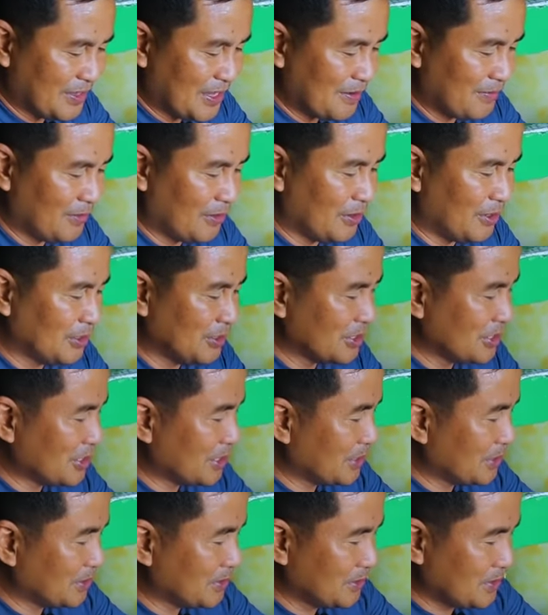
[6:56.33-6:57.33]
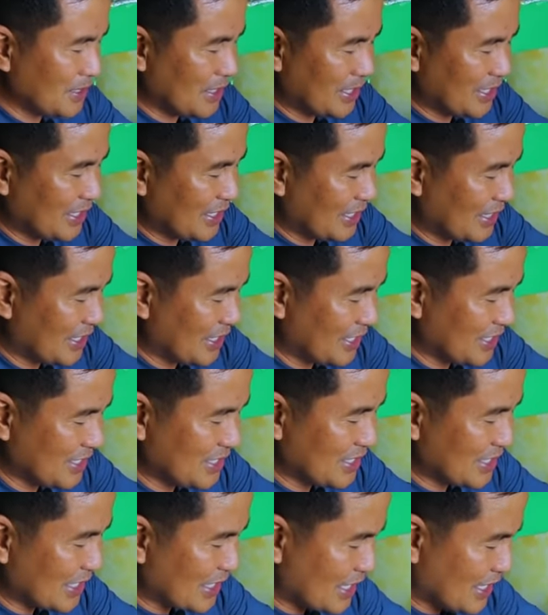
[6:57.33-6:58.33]
we have also
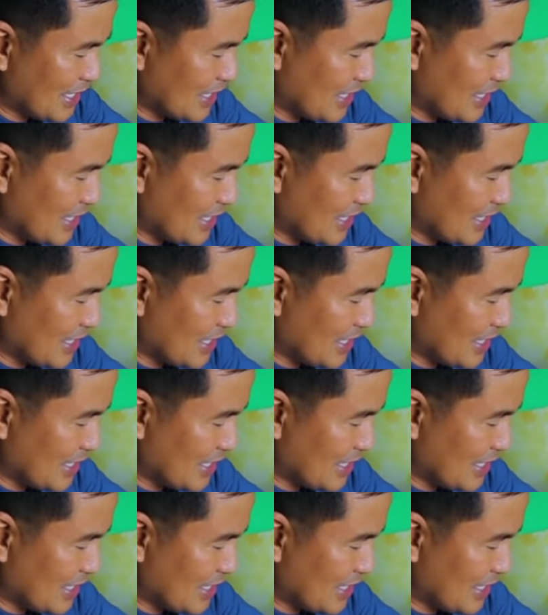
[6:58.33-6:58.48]
this